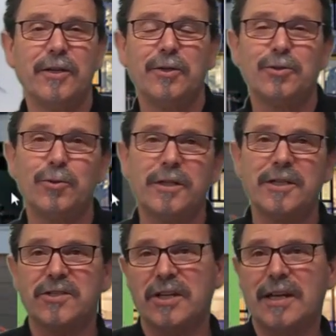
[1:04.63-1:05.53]
to the
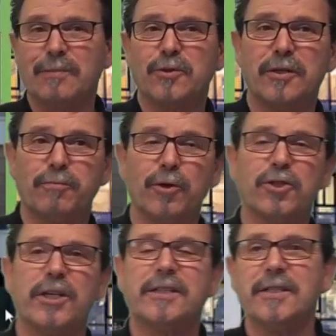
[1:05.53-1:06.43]
setup, to the
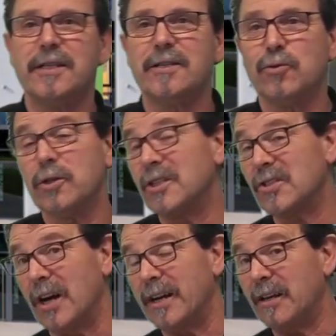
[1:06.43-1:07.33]
projecting, to the
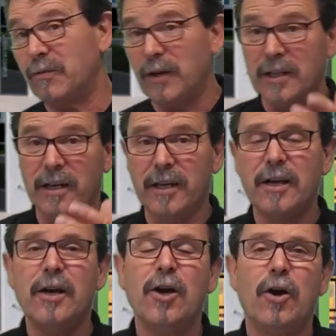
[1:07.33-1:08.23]
designing finally
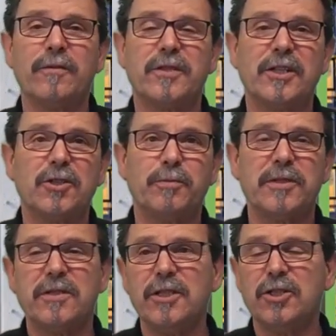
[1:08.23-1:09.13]
of such
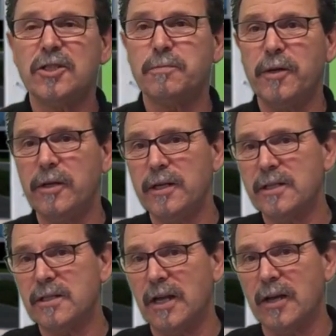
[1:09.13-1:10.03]
prestigious
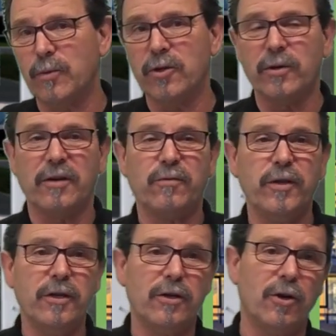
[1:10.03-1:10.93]
buildings like we do have
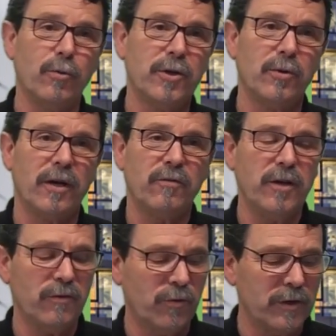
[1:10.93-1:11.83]

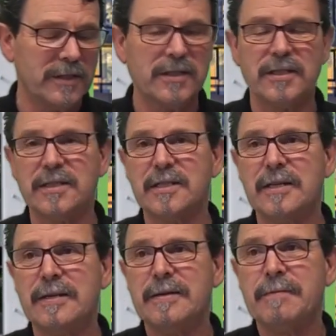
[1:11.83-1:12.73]
here, for instance,
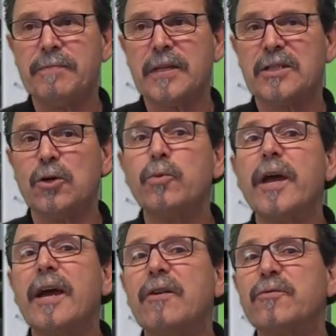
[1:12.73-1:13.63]
so we
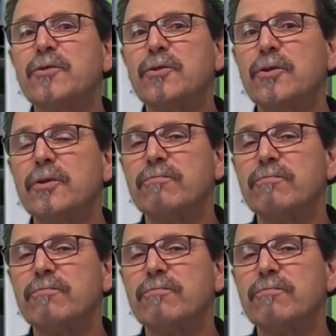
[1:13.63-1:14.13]
have to